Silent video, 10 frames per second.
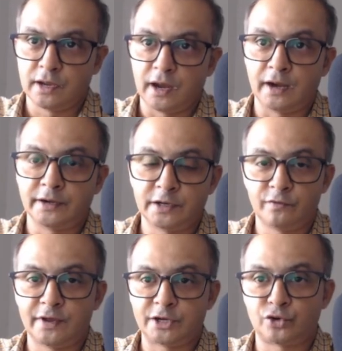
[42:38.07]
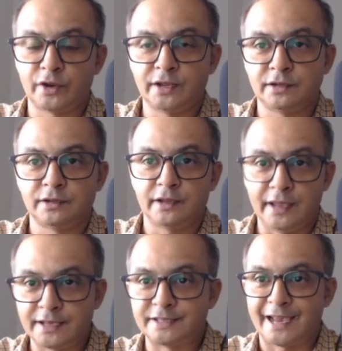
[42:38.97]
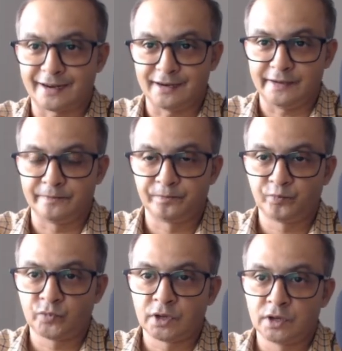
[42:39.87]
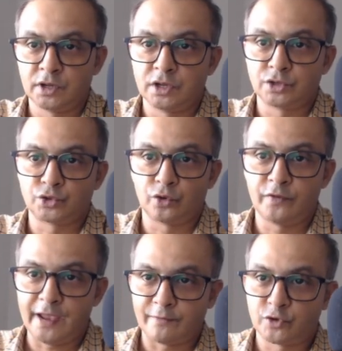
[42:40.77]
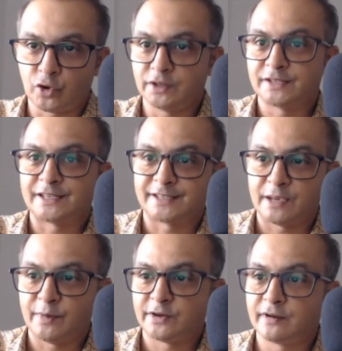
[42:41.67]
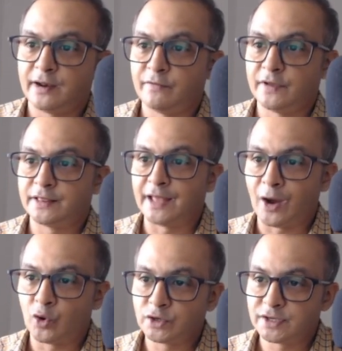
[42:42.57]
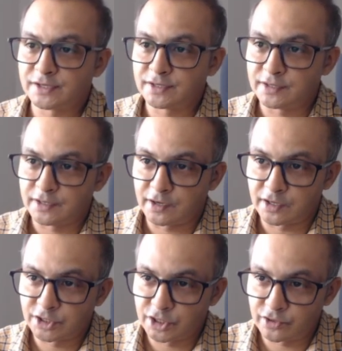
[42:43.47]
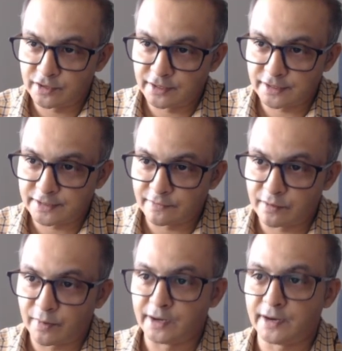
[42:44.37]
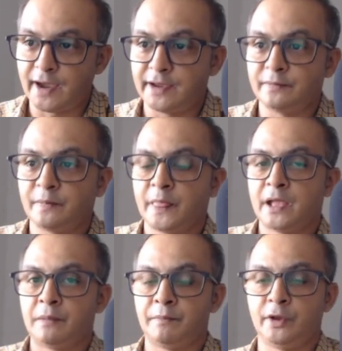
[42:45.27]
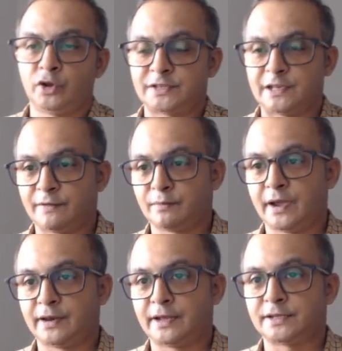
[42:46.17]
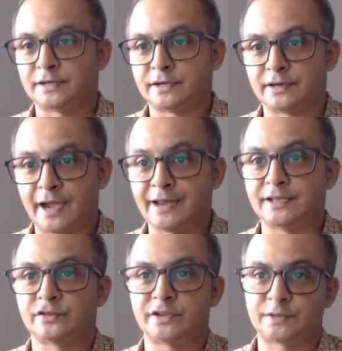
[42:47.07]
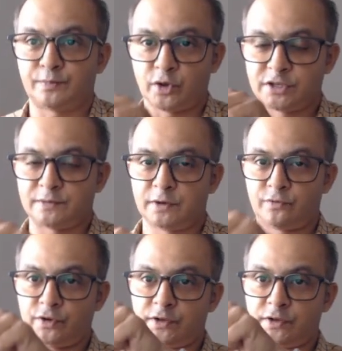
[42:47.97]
until we are drawing exactly. So we have drawn this schematically without just considering the 7 by 9, because 7 by 9 is responsible for the